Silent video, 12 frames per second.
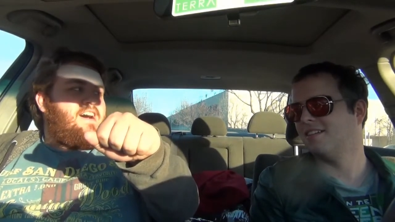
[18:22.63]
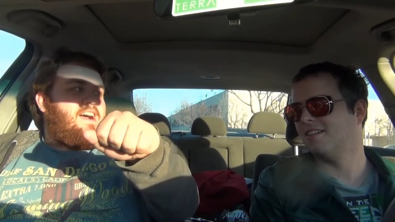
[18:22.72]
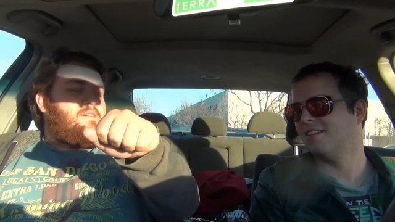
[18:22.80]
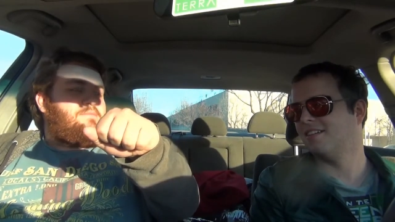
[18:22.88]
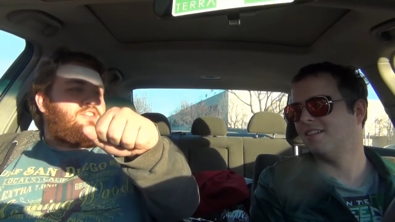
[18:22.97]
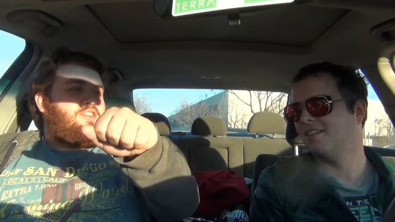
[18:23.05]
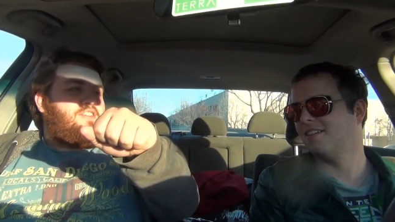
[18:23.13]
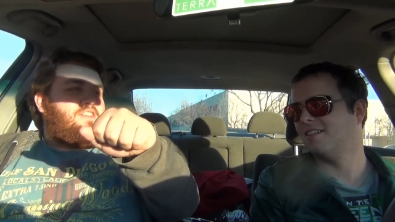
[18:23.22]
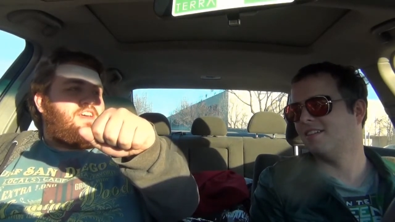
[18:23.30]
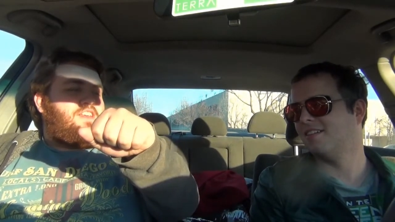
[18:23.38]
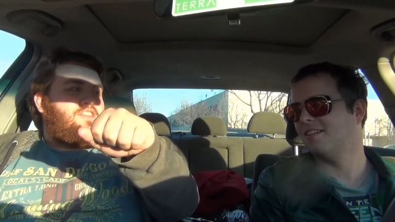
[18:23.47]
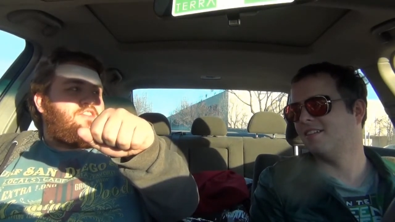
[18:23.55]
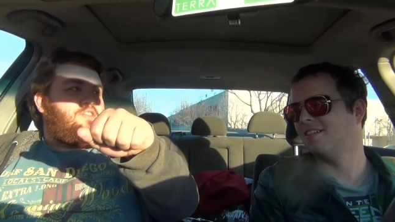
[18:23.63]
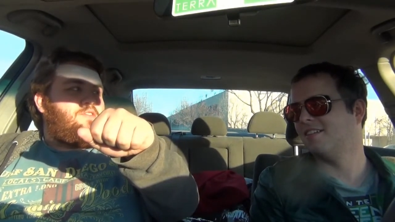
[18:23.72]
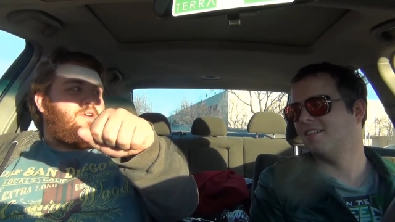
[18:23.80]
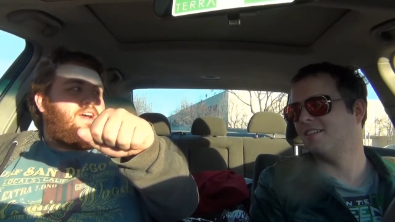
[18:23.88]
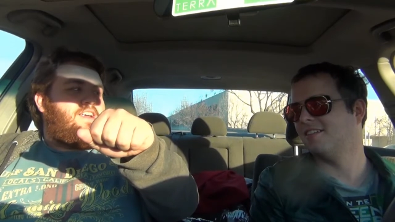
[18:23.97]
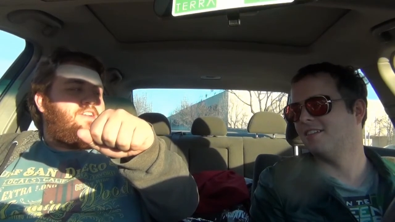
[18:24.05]
Speaker 1: I'm sure that
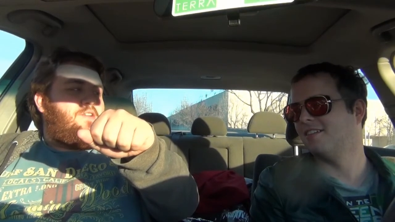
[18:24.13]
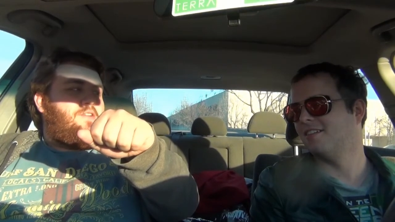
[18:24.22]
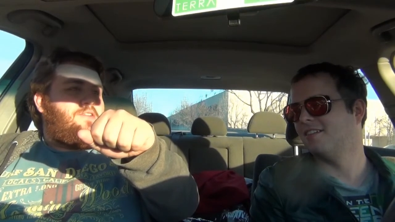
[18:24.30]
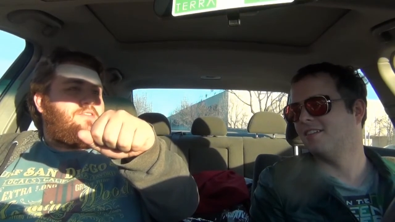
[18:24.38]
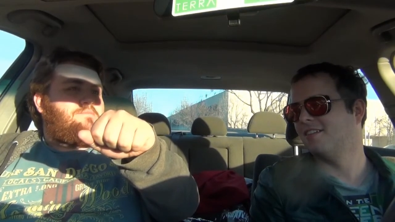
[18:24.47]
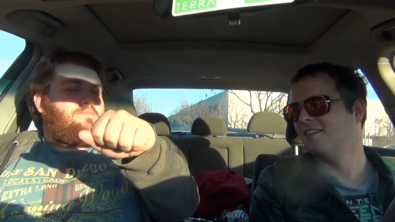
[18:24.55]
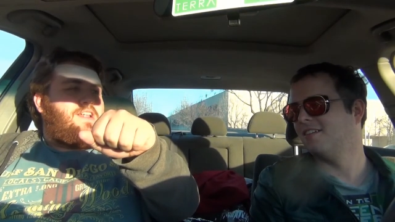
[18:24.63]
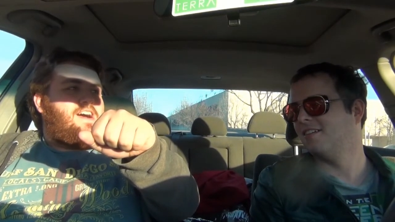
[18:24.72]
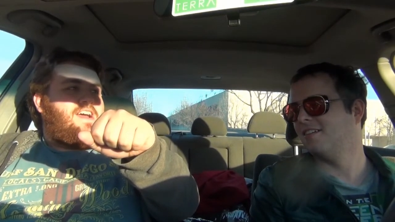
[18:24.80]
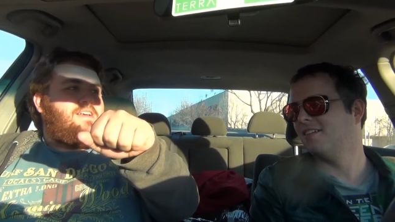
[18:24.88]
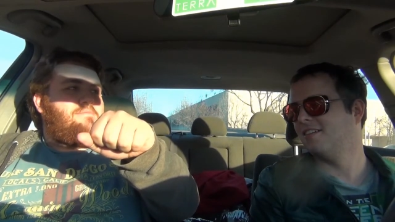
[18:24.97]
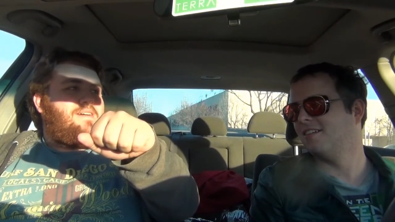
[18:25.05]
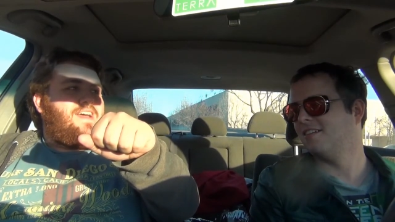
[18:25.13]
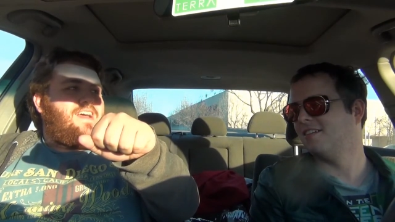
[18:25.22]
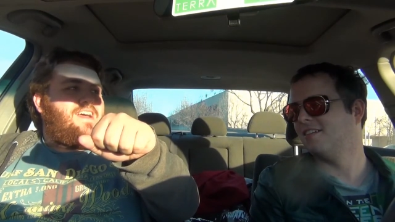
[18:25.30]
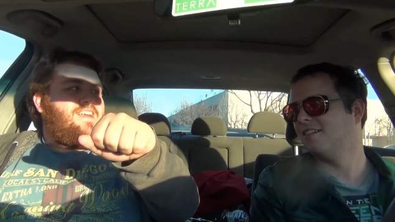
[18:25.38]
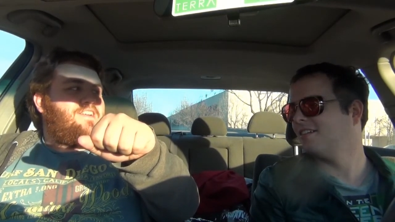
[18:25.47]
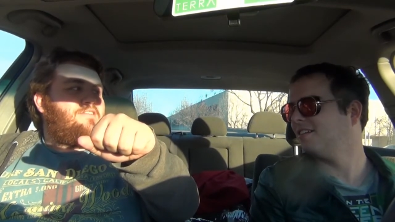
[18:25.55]
you, an old blind
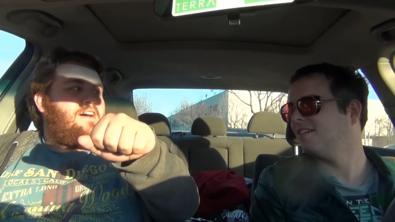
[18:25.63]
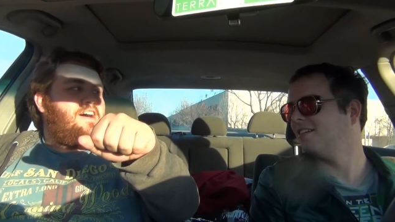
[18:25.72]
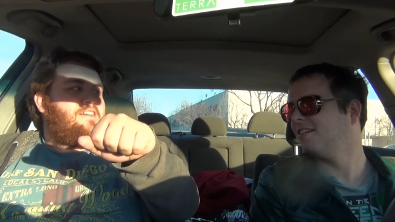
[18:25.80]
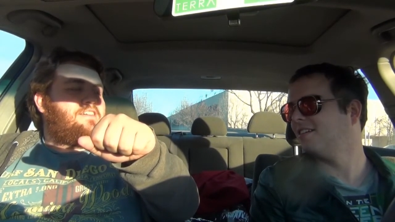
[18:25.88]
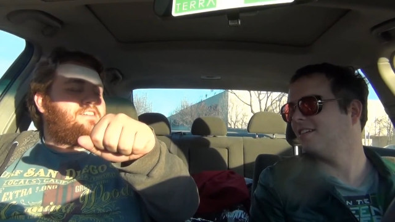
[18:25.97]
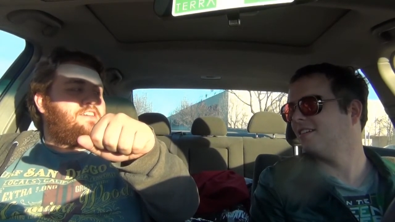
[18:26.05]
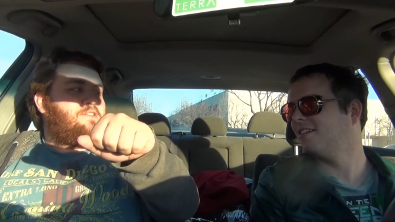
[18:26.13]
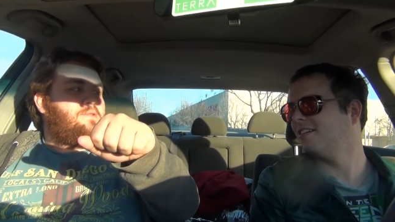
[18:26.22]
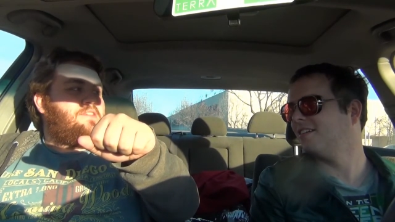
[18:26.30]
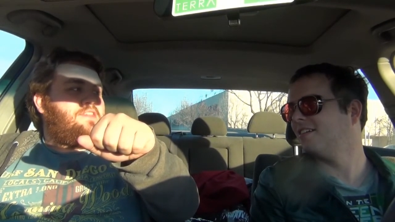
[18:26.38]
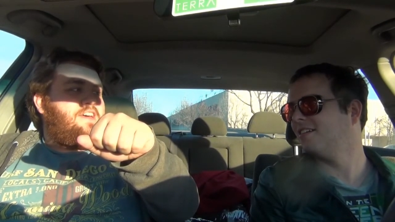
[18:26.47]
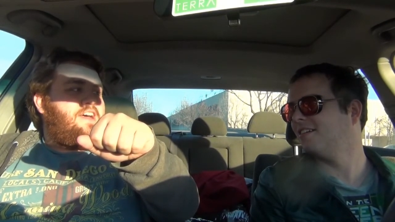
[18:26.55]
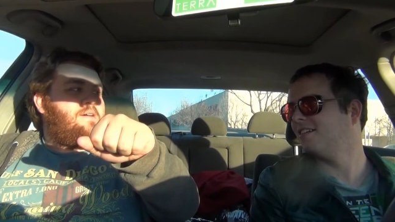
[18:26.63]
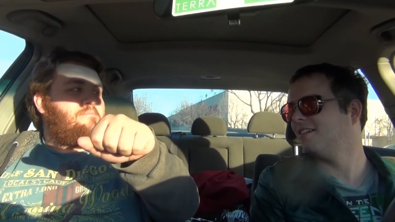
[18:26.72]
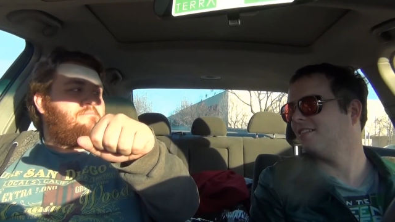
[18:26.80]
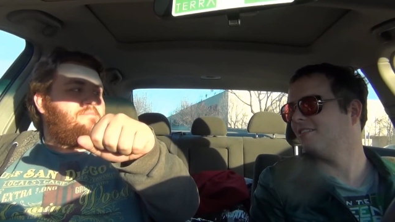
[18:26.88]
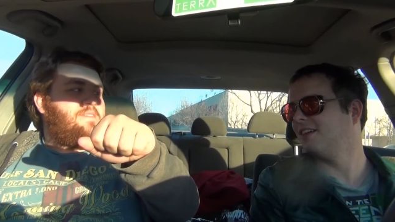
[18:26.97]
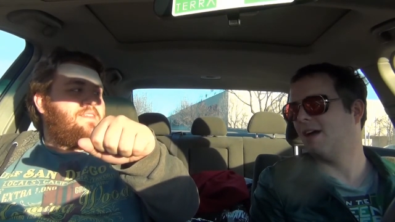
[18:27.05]
man, know how to deal with
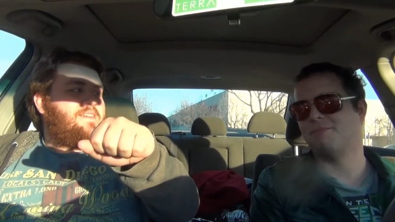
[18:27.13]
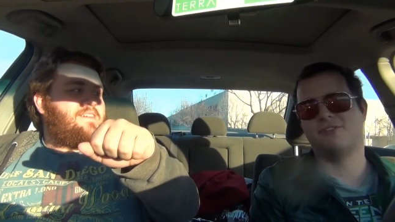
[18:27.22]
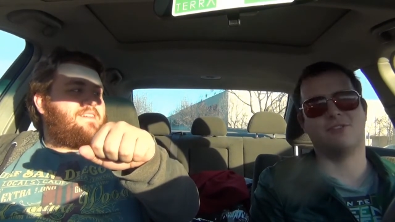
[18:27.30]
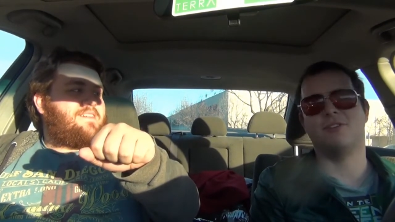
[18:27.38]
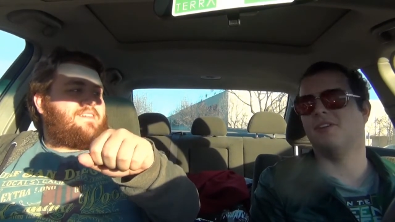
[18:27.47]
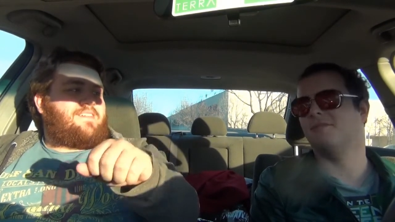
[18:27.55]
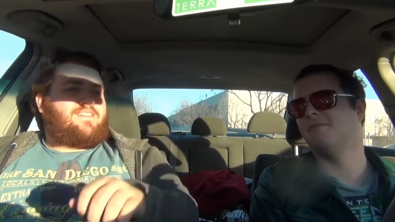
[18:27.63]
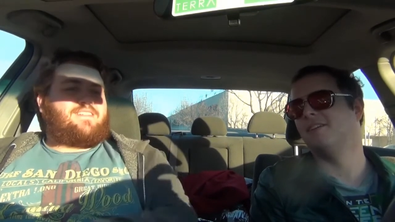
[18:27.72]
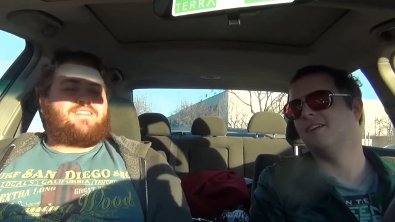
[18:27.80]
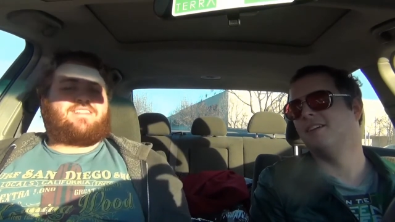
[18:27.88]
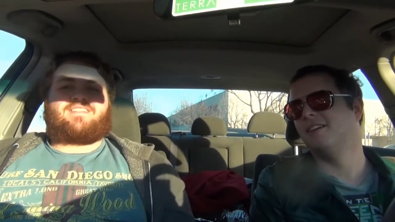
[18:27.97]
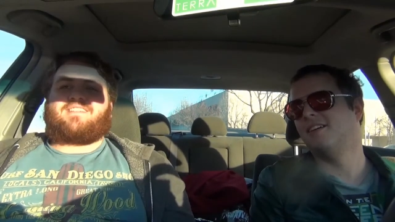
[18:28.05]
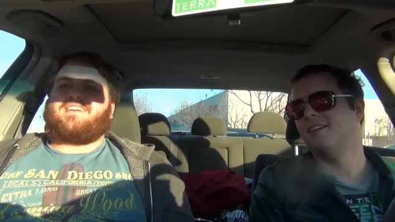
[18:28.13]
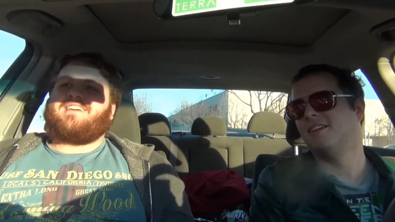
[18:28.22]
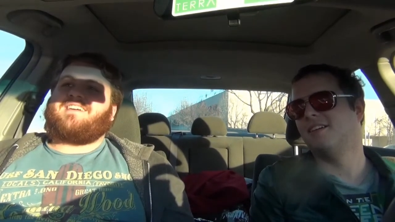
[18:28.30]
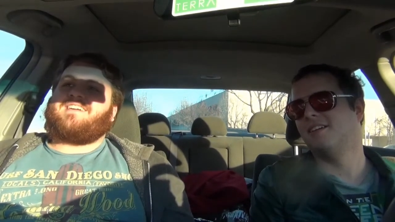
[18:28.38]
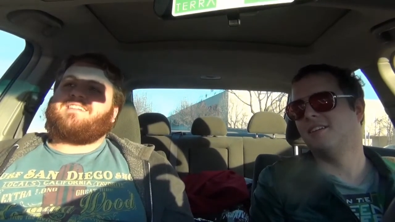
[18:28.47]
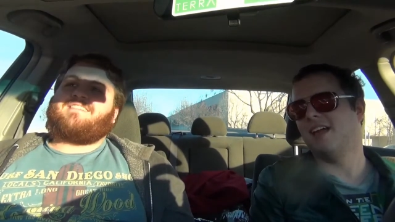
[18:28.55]
them. I'm sure. Just
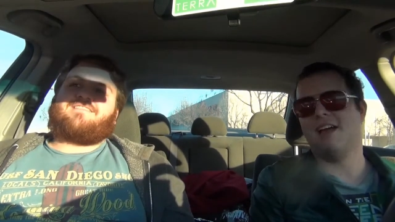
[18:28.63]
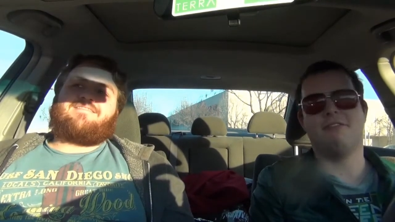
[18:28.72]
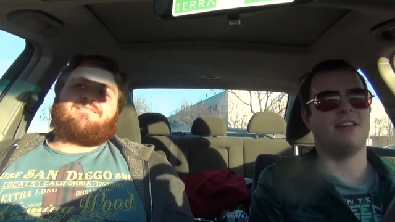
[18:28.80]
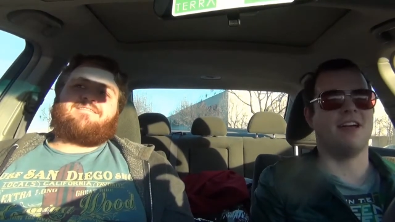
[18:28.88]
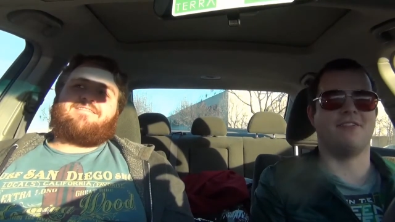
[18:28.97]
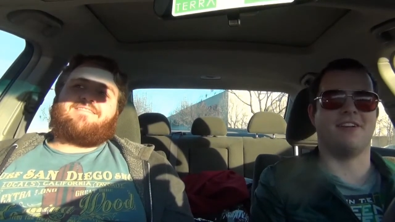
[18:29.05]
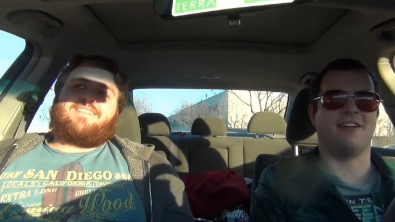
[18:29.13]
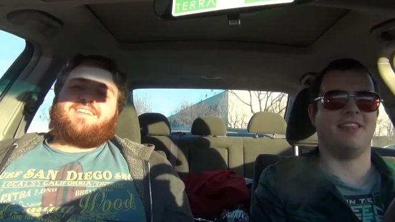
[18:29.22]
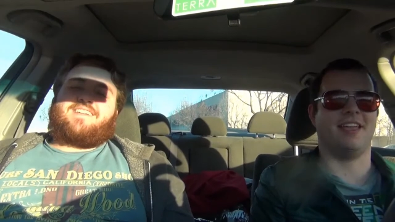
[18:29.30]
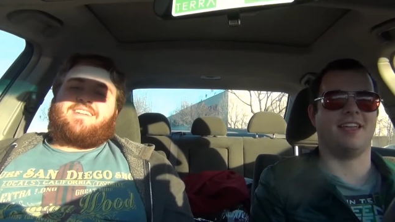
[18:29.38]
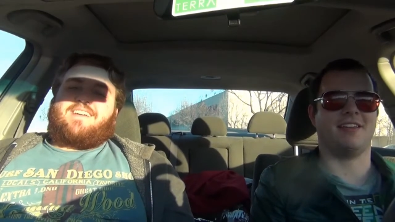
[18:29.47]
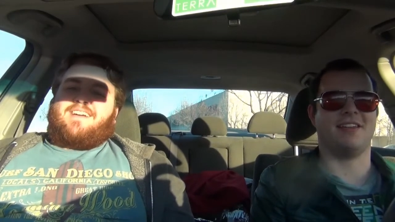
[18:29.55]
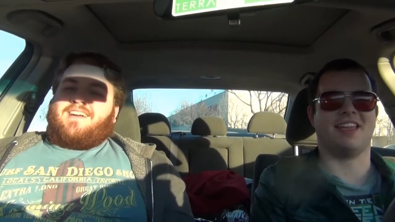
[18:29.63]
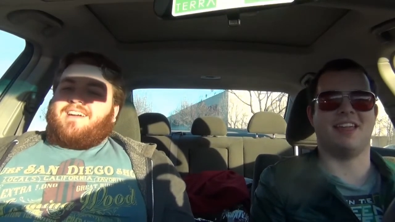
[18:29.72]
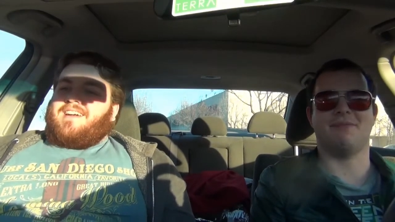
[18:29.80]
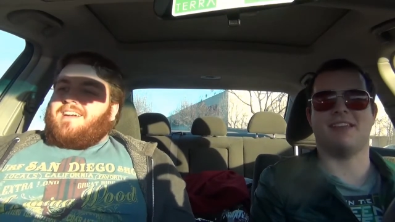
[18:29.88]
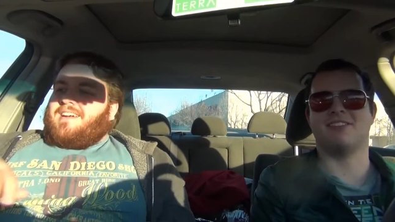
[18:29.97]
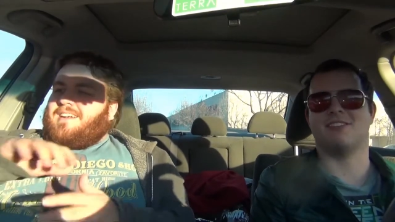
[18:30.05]
like...
Speaker 2: Eh, whatever. Like, again, it makes